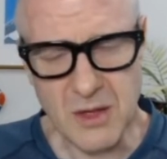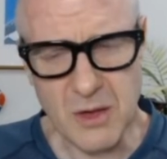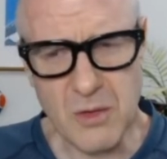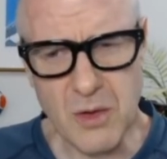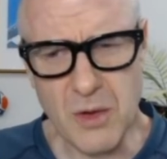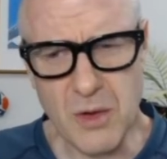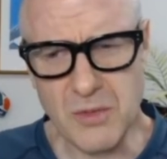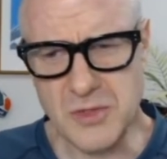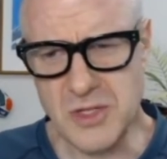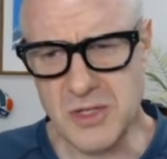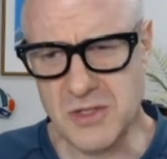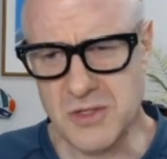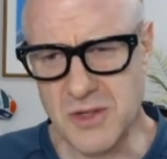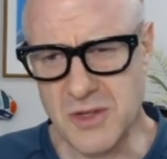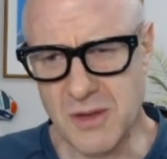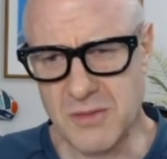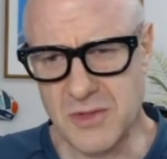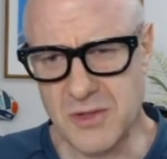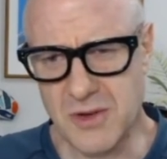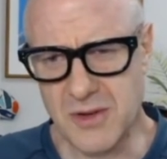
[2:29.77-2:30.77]
Oh, geez,
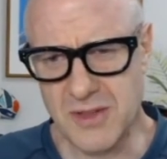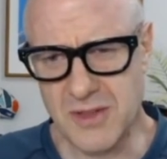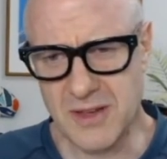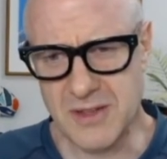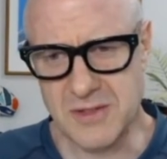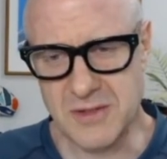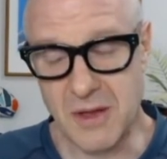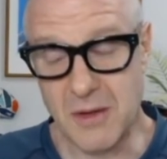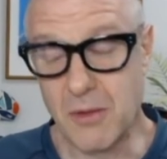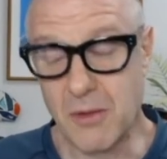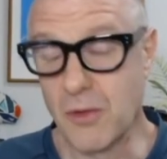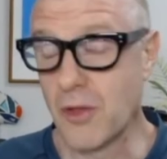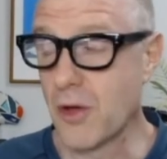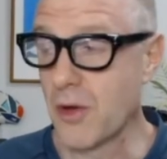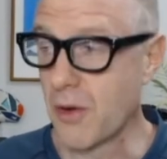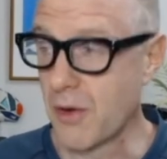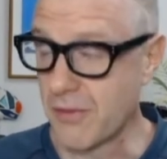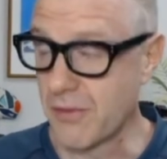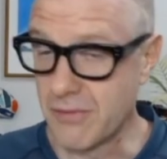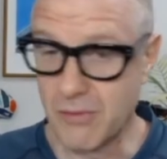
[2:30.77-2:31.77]
so I'm sorry that it's,
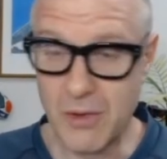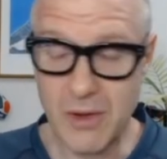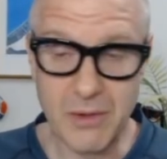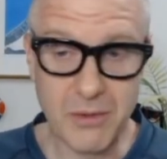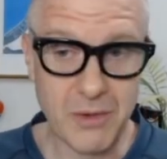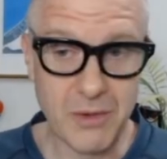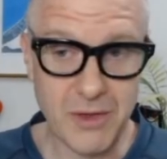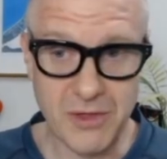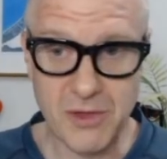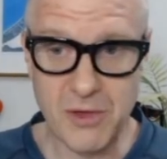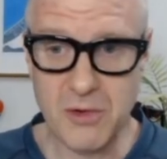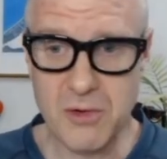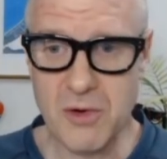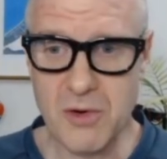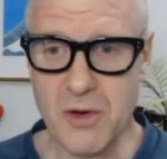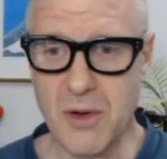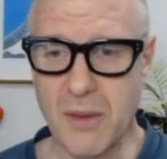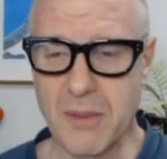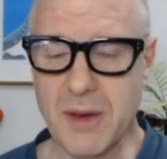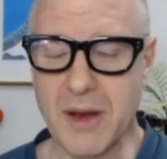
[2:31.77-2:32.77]
although with
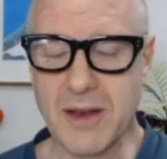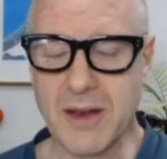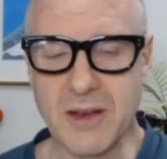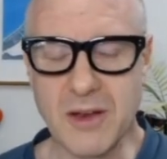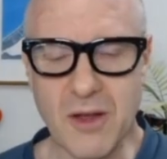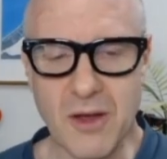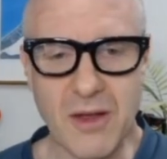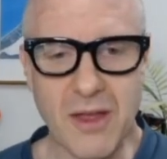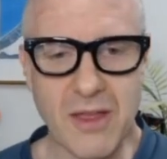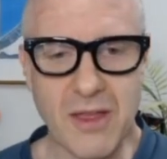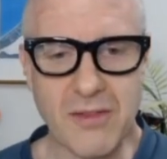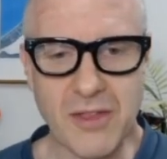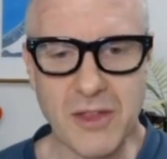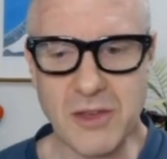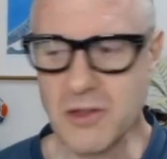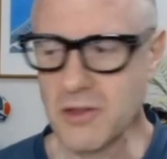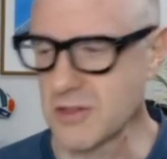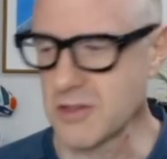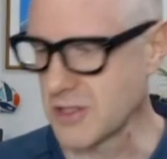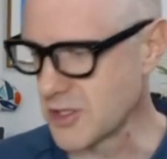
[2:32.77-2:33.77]
Euro, I mean, I don't know. The
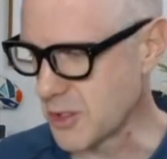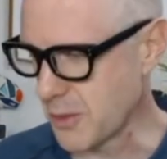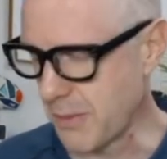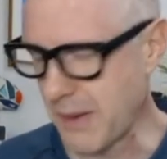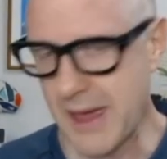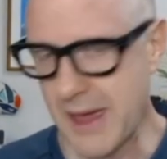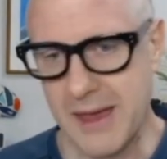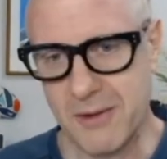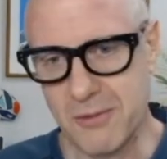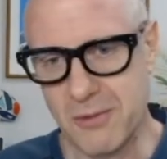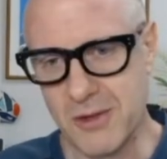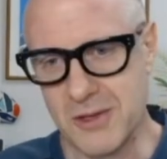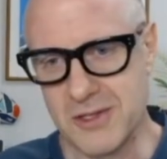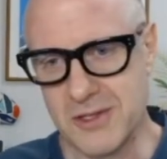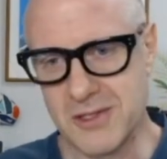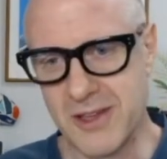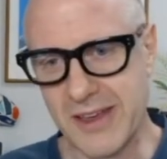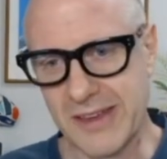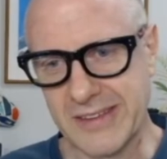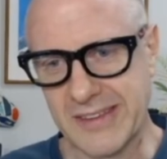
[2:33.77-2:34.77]
news in Japan
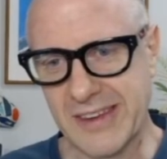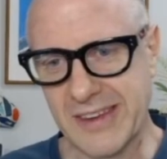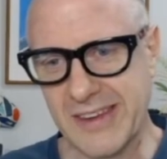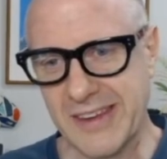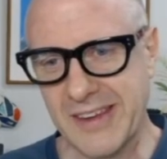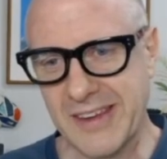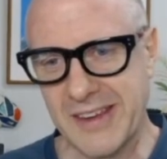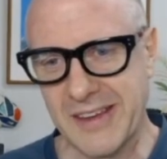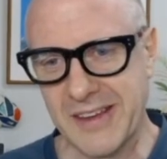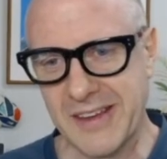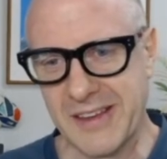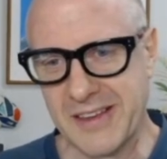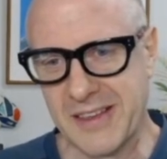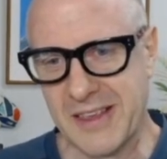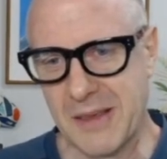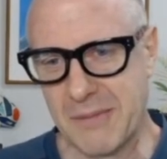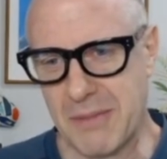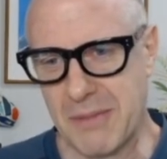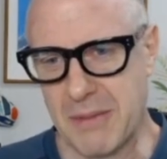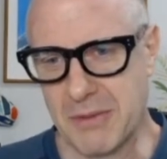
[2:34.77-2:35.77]
was like,
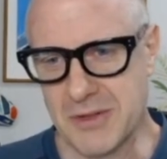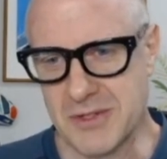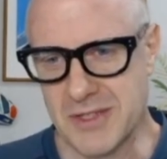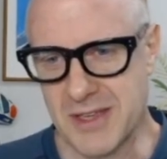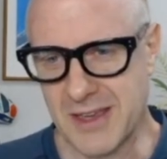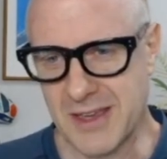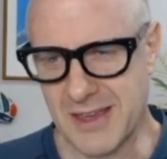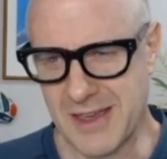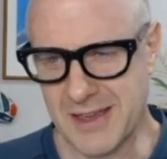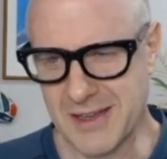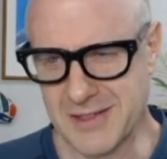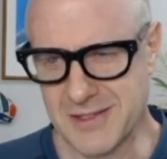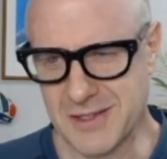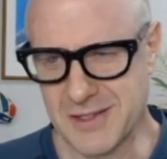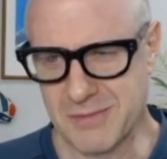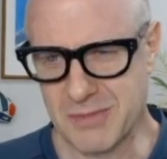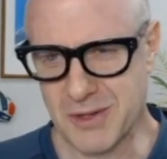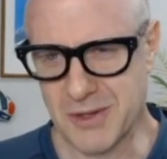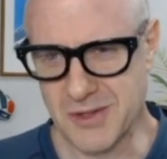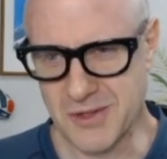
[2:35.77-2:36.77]
yeah, people are saying, hey, is
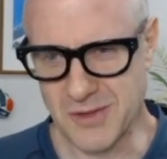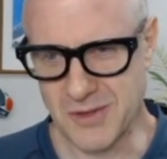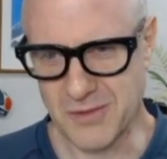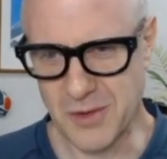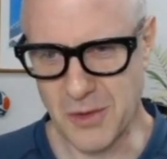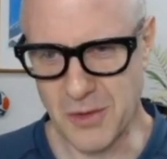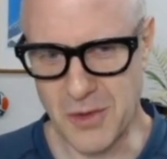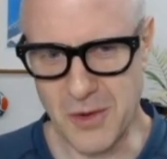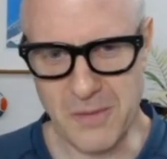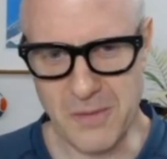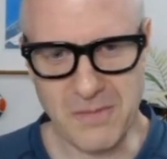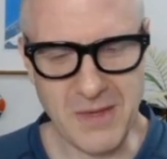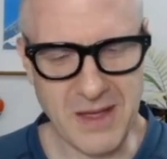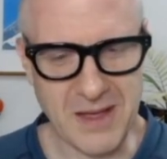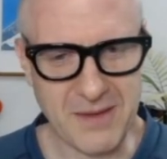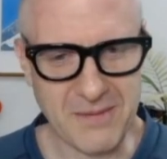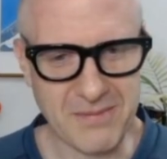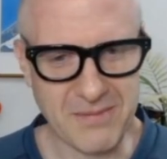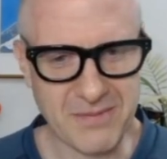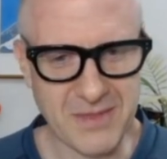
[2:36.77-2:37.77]
this because of
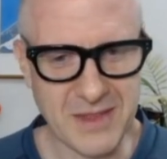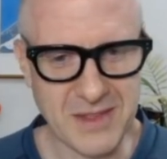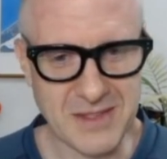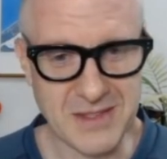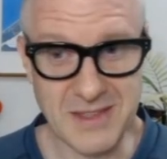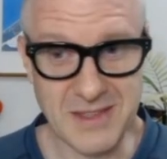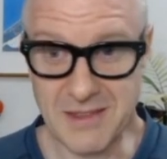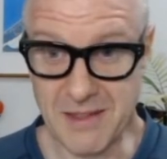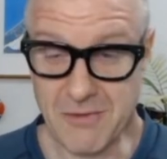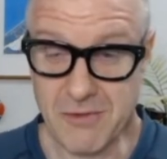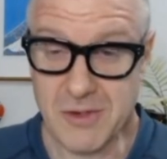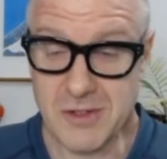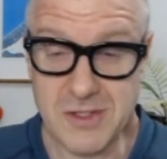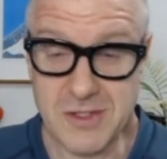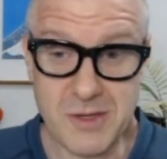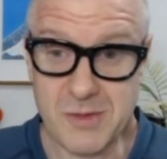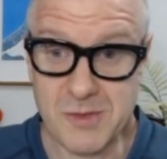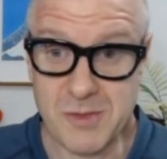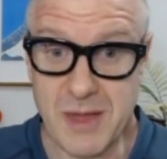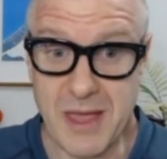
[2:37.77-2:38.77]
Euro? Everyone
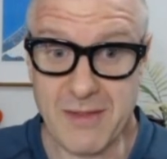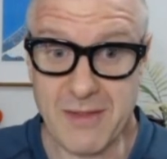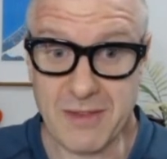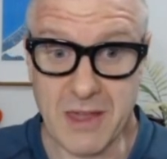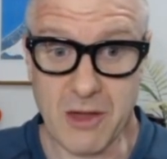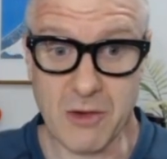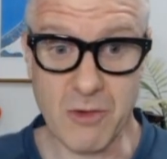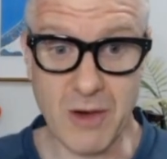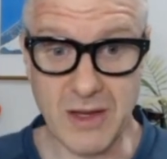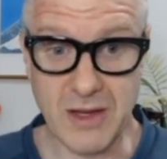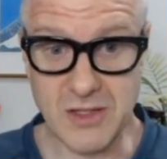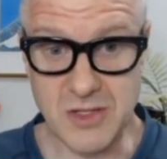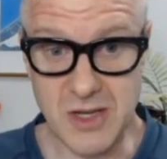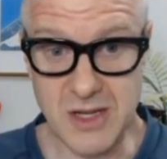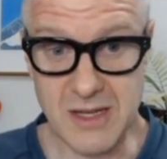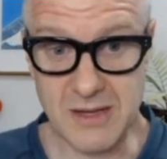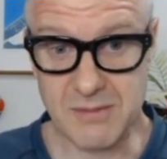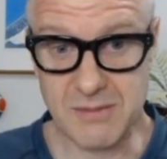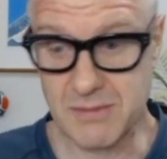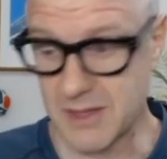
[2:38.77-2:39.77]
seems to be having a great
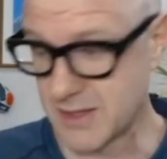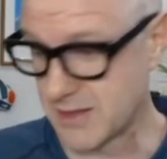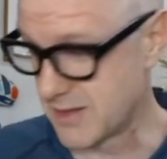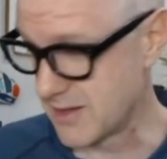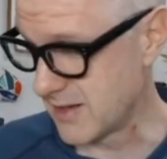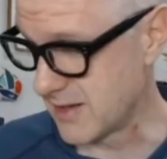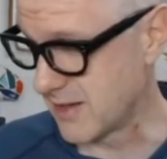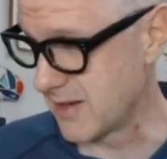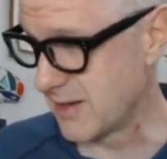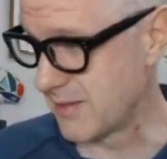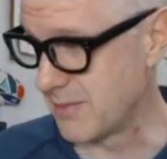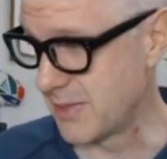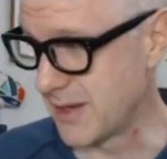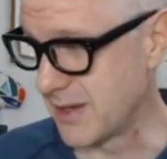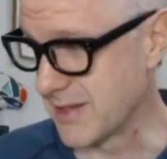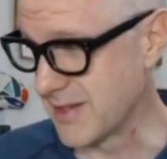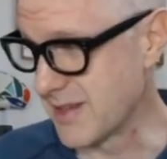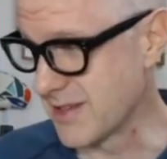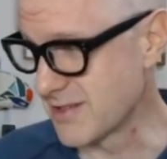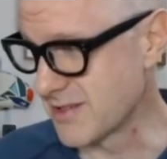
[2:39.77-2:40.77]
time,
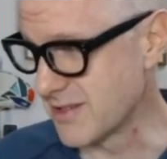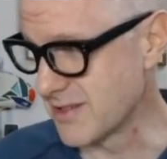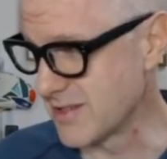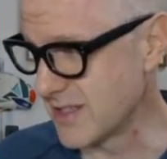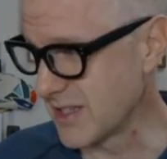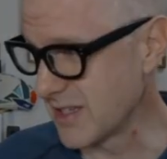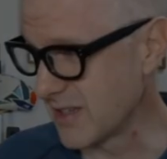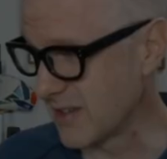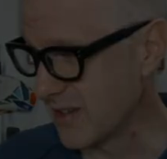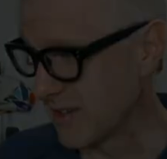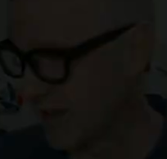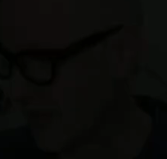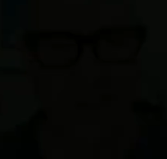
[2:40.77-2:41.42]
but yes, indeed.